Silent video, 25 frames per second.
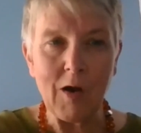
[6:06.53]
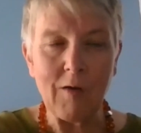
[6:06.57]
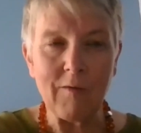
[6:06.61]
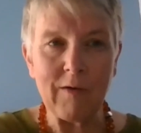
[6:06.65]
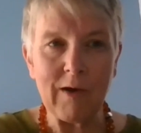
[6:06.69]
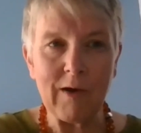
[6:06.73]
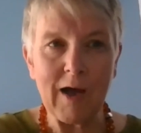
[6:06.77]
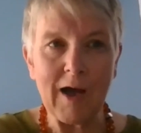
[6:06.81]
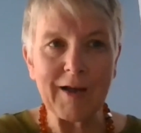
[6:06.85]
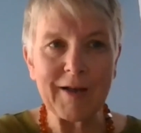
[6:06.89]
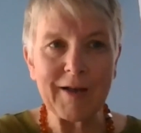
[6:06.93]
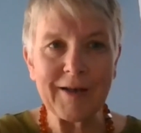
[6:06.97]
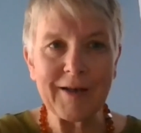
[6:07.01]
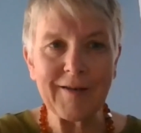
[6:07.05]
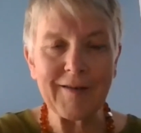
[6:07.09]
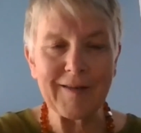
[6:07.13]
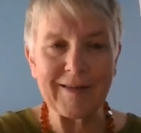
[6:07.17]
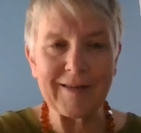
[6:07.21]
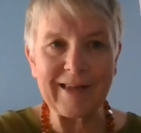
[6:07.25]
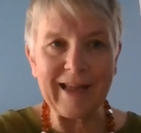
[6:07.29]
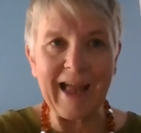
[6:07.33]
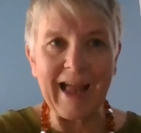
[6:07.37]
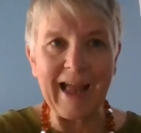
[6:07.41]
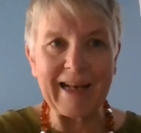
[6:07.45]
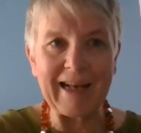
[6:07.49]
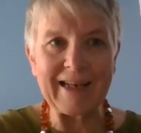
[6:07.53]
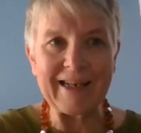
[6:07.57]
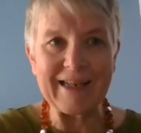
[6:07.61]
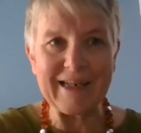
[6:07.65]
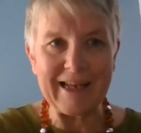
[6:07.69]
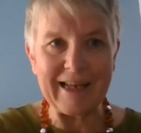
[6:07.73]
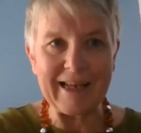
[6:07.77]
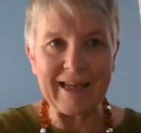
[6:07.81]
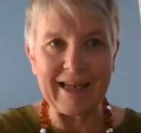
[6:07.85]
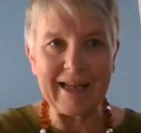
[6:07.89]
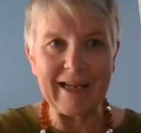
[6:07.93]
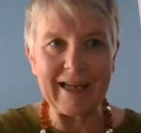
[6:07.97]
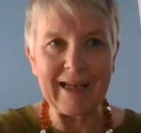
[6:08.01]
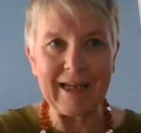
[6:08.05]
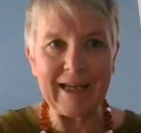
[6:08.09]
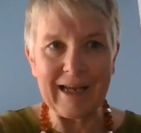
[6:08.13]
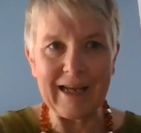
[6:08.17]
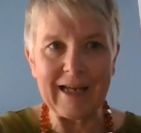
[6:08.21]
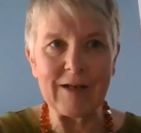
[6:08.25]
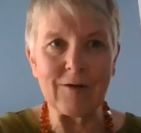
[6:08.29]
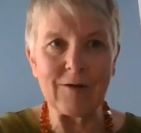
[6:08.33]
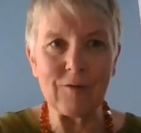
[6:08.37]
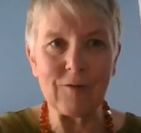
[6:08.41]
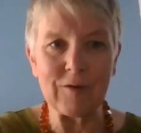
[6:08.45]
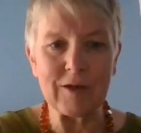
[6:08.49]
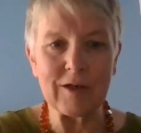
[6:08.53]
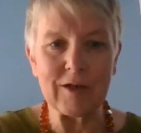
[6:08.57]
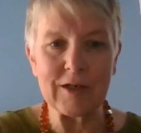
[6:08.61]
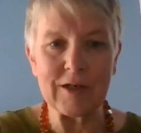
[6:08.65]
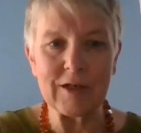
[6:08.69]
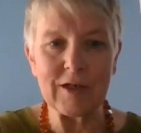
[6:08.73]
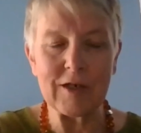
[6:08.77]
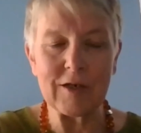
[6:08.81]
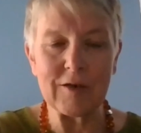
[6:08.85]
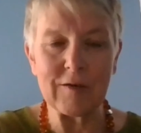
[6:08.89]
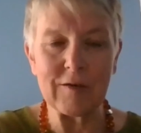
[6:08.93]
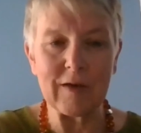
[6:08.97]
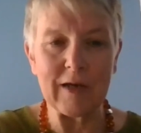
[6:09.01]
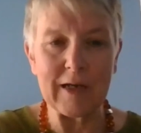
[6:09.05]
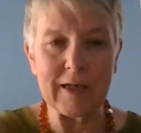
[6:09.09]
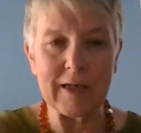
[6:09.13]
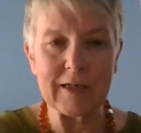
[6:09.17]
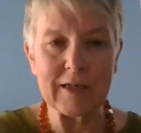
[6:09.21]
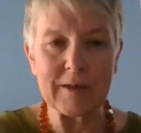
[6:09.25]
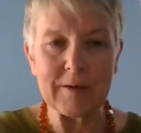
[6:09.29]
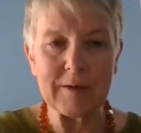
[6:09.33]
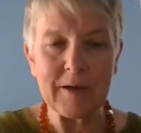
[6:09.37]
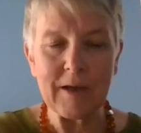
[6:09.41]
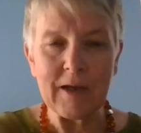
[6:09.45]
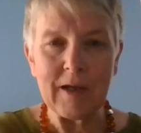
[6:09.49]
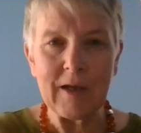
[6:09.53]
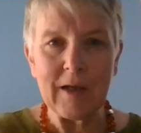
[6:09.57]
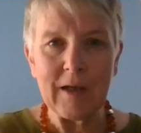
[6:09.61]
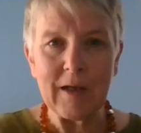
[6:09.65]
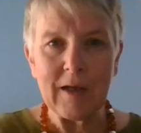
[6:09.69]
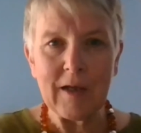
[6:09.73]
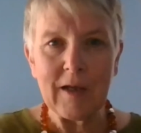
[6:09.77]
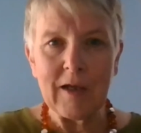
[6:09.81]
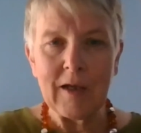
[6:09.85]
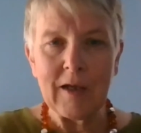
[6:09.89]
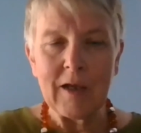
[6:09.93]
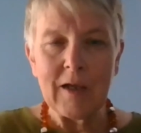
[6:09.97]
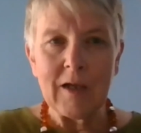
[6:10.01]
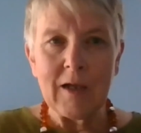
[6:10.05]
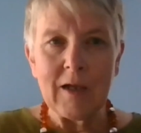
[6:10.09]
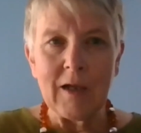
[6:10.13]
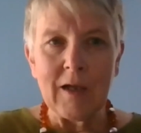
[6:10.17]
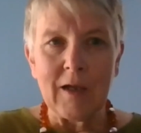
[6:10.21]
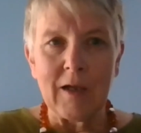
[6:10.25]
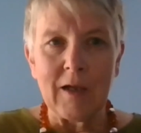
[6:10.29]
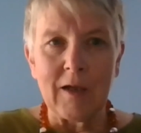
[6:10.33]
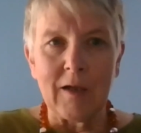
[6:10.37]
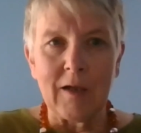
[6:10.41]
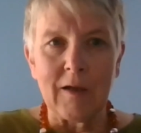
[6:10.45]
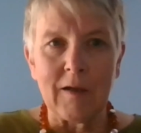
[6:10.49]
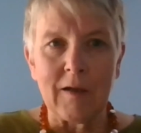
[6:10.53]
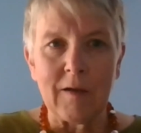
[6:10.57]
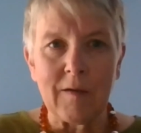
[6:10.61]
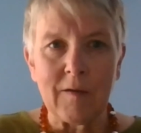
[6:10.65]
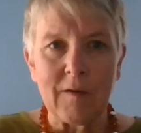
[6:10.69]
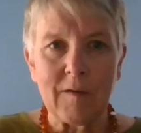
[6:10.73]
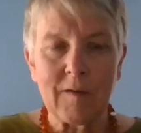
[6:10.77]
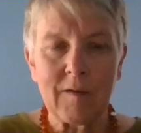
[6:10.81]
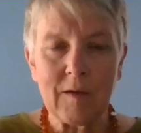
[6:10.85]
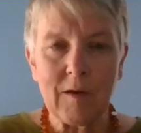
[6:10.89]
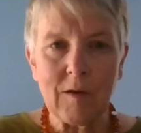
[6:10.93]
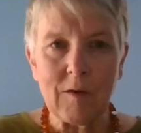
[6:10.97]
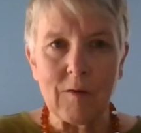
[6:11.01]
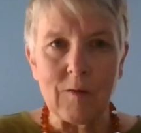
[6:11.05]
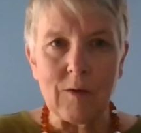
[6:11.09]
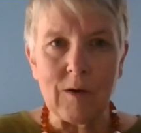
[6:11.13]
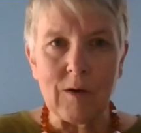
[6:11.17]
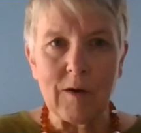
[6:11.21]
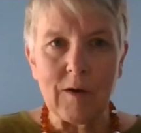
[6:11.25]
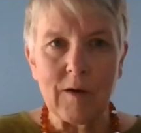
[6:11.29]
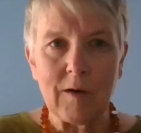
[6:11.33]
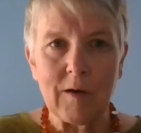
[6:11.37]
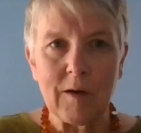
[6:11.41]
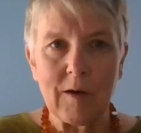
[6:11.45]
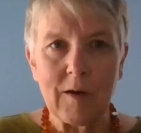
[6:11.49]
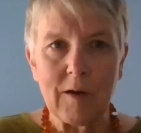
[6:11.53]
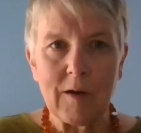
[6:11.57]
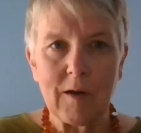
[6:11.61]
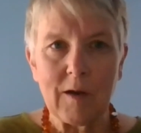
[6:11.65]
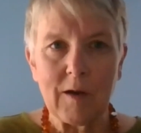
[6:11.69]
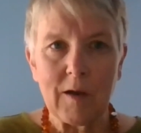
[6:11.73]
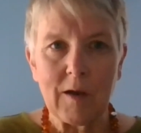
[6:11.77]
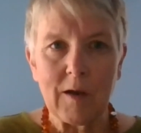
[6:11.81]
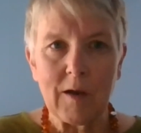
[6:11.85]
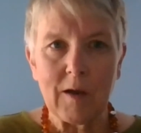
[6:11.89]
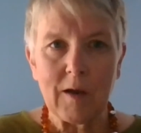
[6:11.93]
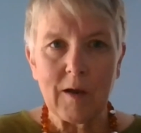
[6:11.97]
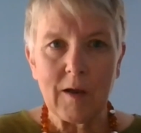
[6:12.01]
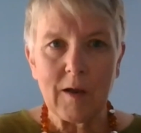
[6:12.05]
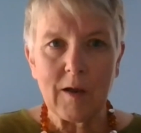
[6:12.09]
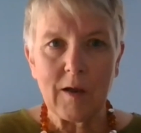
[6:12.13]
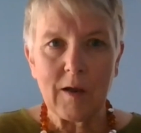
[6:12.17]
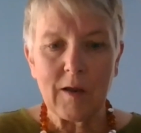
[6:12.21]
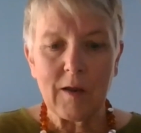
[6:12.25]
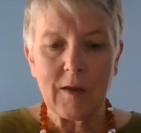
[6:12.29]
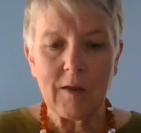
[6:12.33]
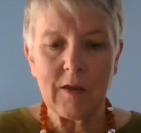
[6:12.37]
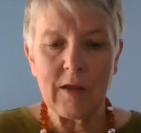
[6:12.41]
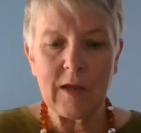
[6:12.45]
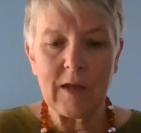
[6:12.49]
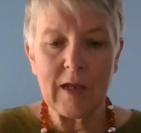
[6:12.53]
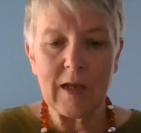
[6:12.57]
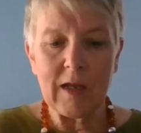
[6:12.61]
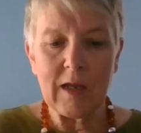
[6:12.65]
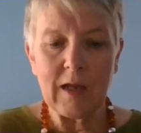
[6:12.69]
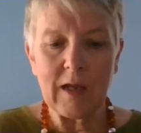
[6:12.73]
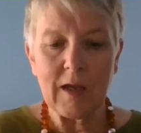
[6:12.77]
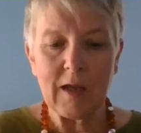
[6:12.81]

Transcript: understanding in order to do that. Mm-hmm. So the